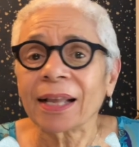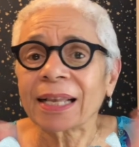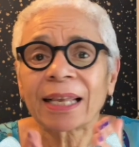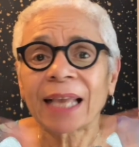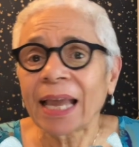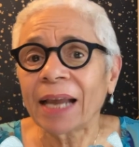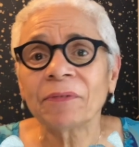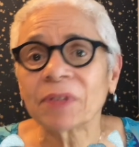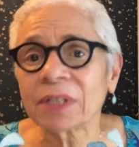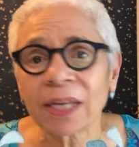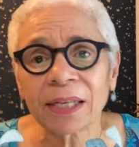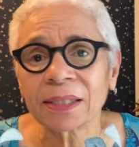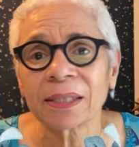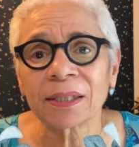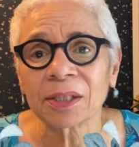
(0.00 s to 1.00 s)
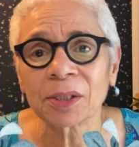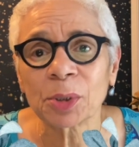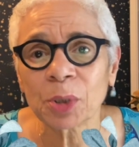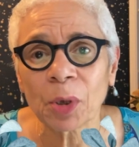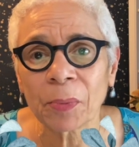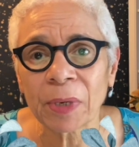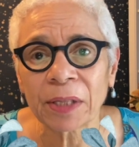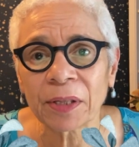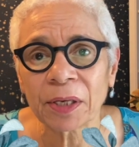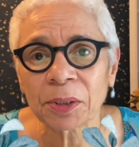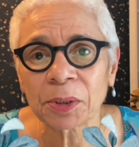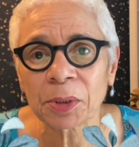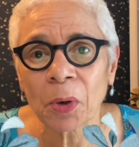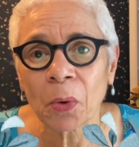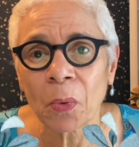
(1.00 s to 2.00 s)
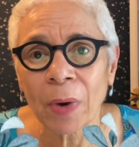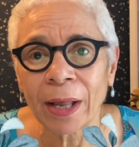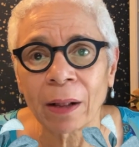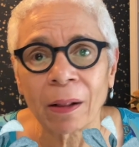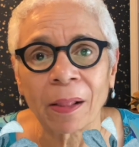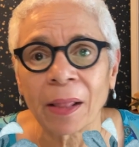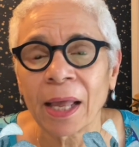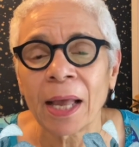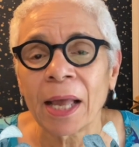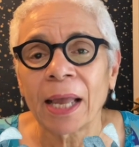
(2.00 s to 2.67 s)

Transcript: Canva does so many things so well,